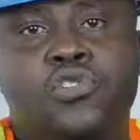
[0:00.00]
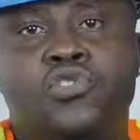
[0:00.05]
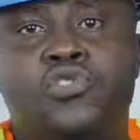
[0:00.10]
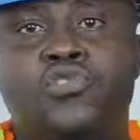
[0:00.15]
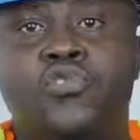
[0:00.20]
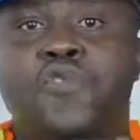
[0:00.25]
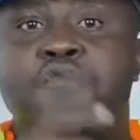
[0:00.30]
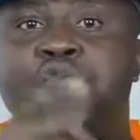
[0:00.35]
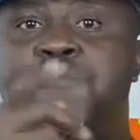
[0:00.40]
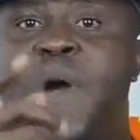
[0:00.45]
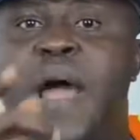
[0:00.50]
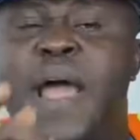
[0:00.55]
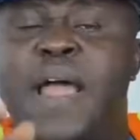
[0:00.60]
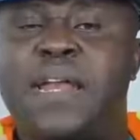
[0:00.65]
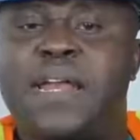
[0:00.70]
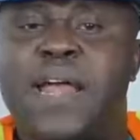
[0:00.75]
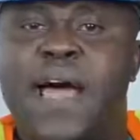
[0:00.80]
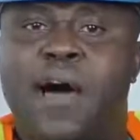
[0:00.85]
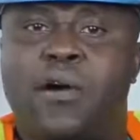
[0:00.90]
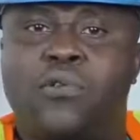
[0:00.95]
you
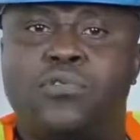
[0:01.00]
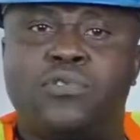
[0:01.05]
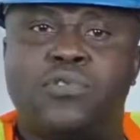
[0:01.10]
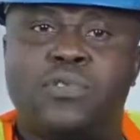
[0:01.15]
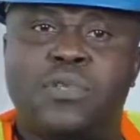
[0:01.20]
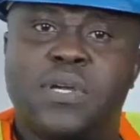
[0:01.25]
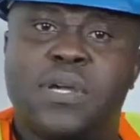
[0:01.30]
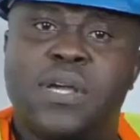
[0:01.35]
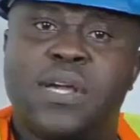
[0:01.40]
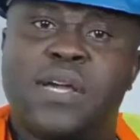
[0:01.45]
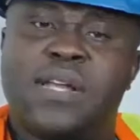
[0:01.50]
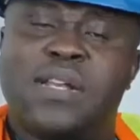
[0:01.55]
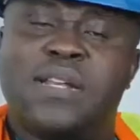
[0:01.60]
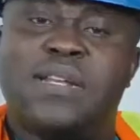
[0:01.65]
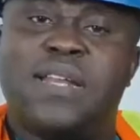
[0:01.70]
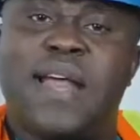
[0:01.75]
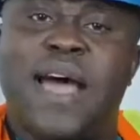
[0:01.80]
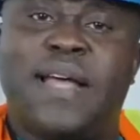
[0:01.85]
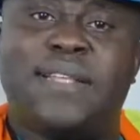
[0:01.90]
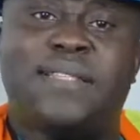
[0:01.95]
find out
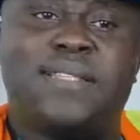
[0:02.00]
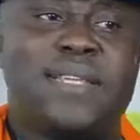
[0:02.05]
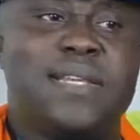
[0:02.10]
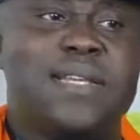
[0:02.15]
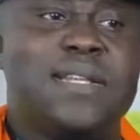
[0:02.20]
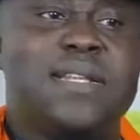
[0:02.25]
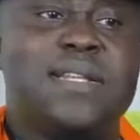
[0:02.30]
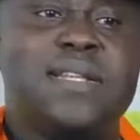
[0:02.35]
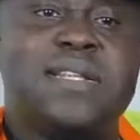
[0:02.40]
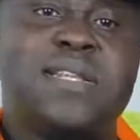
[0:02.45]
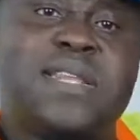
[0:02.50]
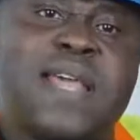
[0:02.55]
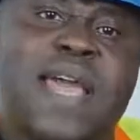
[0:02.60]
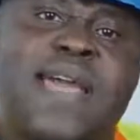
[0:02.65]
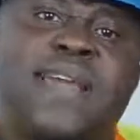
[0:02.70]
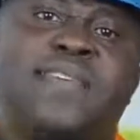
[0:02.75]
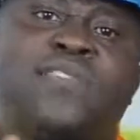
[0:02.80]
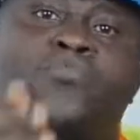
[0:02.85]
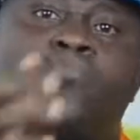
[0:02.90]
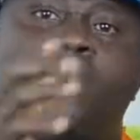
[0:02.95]
that
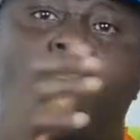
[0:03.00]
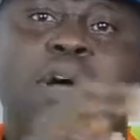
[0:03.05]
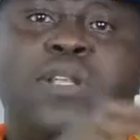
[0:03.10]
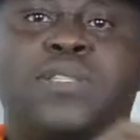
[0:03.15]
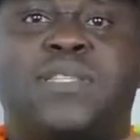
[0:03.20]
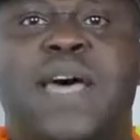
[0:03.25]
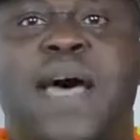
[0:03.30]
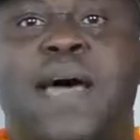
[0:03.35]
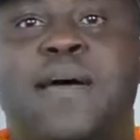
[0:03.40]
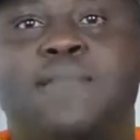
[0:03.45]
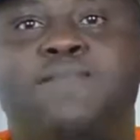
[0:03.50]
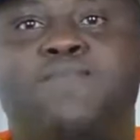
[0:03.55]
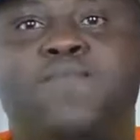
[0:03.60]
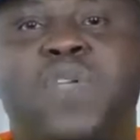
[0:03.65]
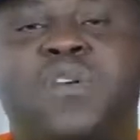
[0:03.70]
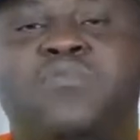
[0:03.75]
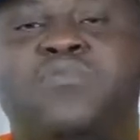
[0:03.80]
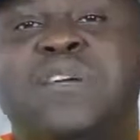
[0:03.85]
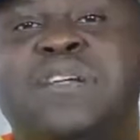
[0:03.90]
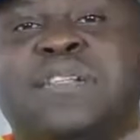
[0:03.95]
there is water
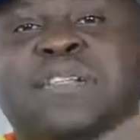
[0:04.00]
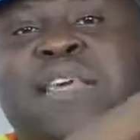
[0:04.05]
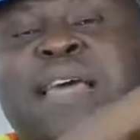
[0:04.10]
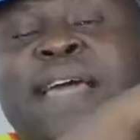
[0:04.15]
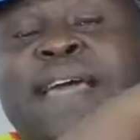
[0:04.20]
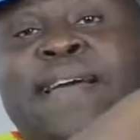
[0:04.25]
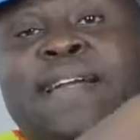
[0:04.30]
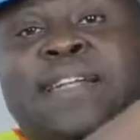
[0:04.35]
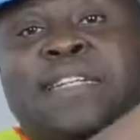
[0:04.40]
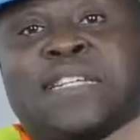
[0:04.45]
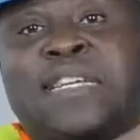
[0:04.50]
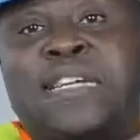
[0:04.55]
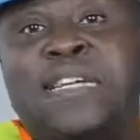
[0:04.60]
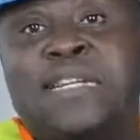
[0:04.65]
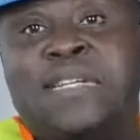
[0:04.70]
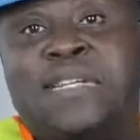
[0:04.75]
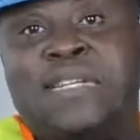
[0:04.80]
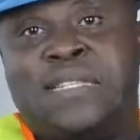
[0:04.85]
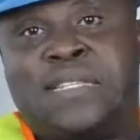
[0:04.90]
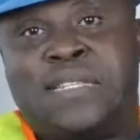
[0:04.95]
retained
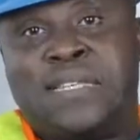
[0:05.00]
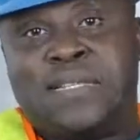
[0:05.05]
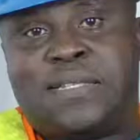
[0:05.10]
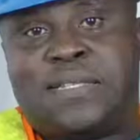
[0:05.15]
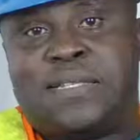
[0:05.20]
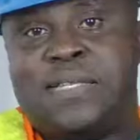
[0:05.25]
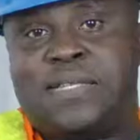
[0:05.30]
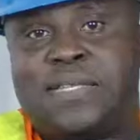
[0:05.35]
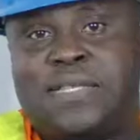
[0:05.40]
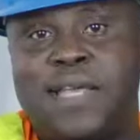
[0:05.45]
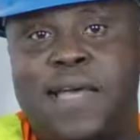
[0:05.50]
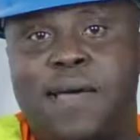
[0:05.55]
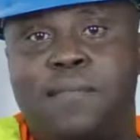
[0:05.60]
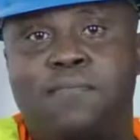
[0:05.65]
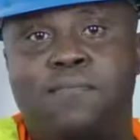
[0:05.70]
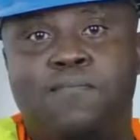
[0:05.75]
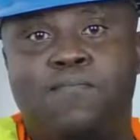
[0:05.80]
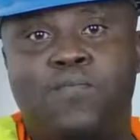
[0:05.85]
in the system